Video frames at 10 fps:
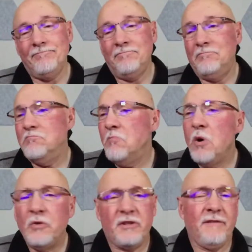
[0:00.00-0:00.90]

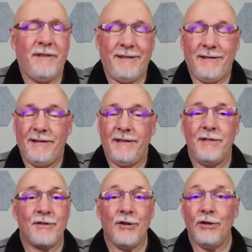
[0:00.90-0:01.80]
Most of it
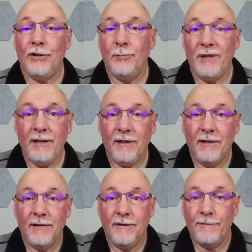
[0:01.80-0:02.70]
is going to be
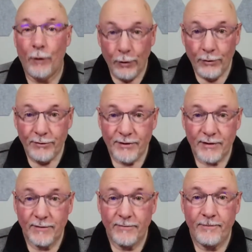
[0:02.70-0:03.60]

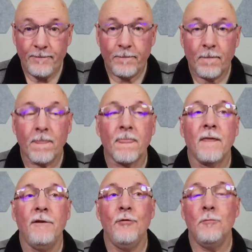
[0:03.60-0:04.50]
photos.
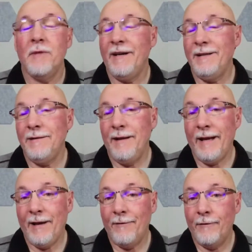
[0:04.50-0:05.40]
You might
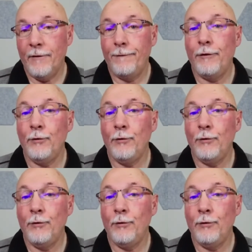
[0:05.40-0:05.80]
have a few